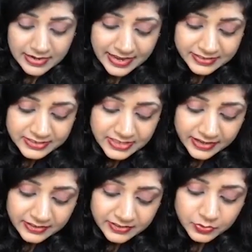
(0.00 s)
less
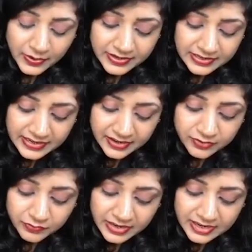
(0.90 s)
than
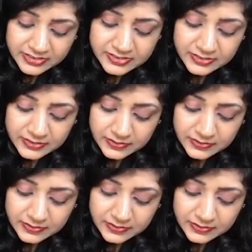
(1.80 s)
28 weeks